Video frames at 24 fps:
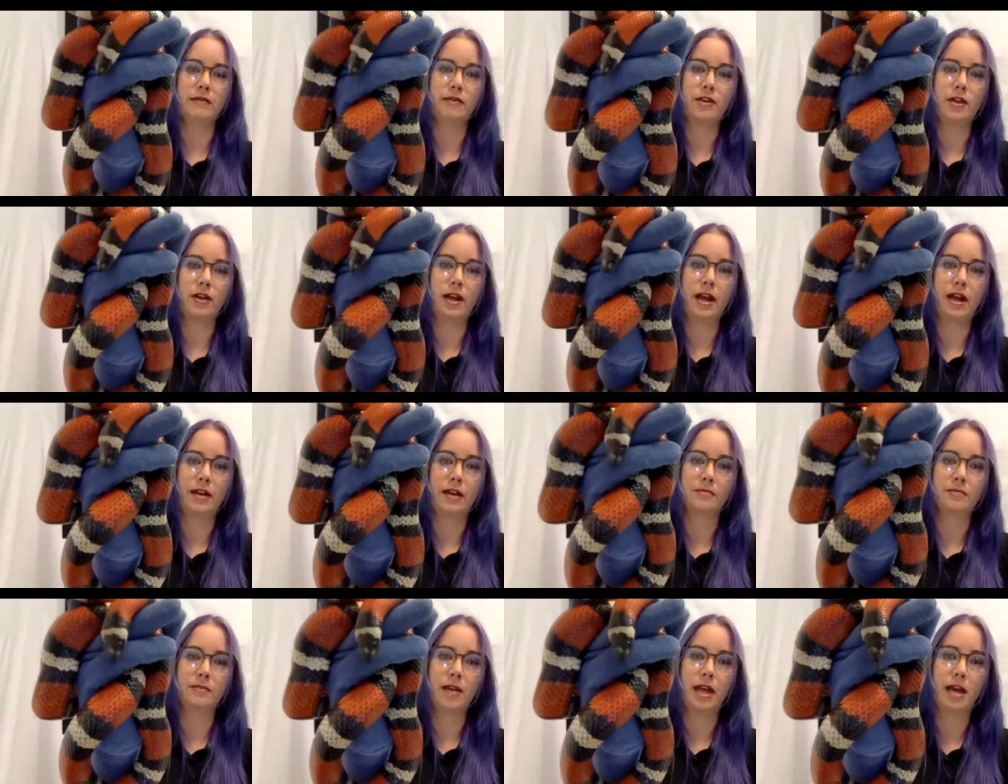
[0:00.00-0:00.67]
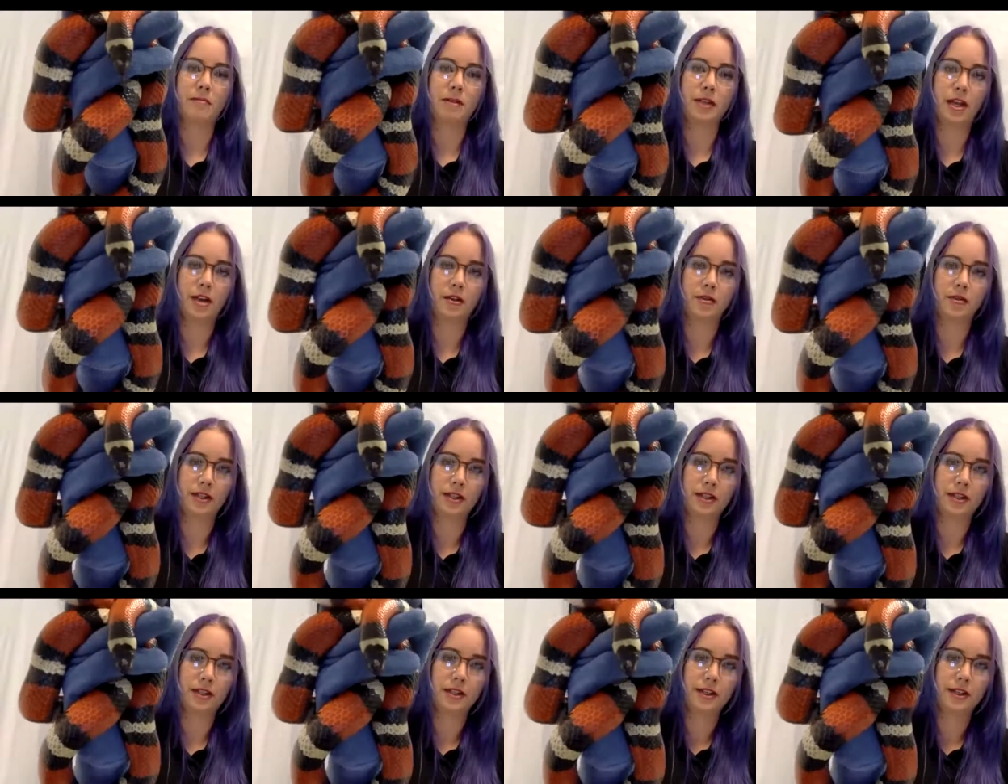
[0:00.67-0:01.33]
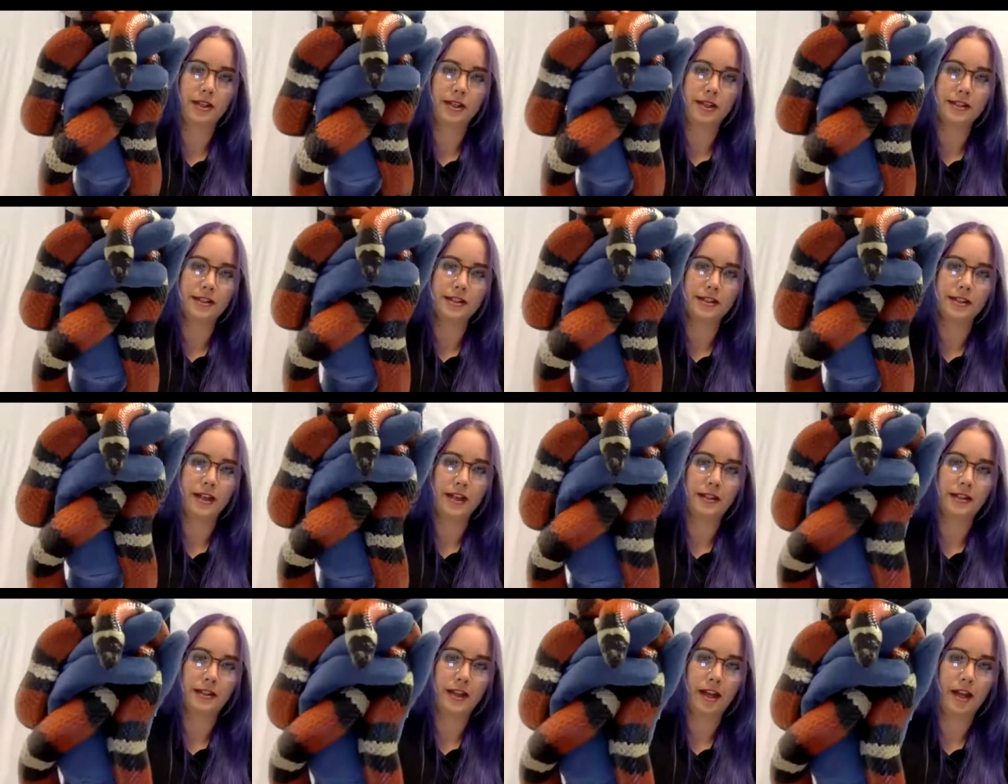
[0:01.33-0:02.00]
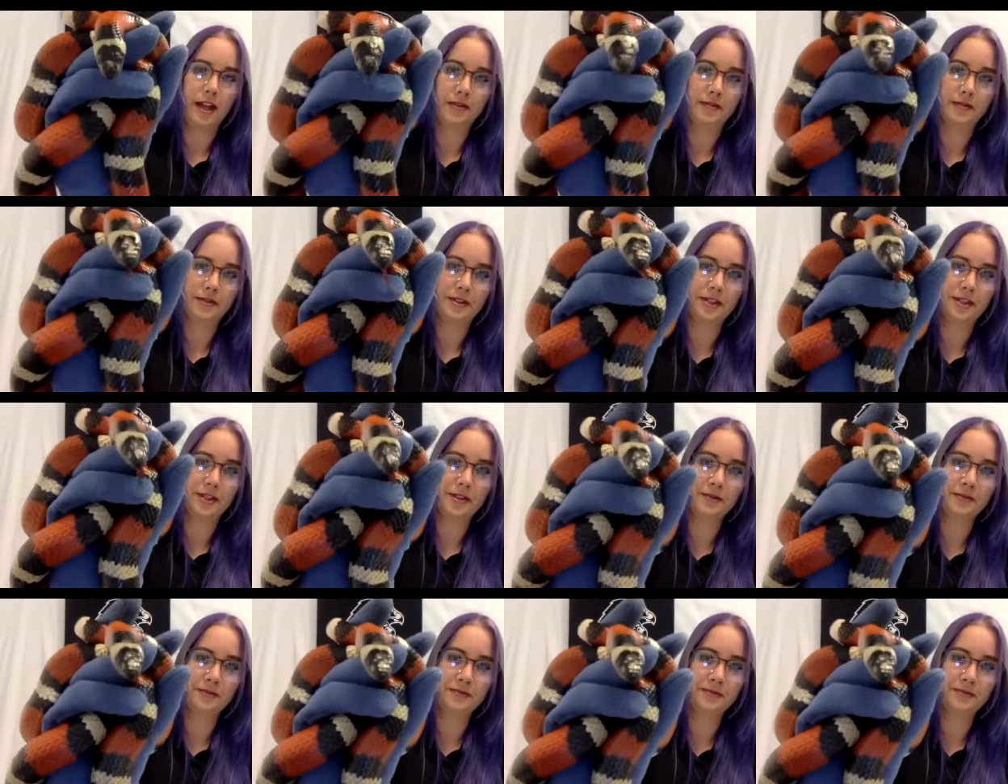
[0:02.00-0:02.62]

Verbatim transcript: live their ha happy, healthy snake lives.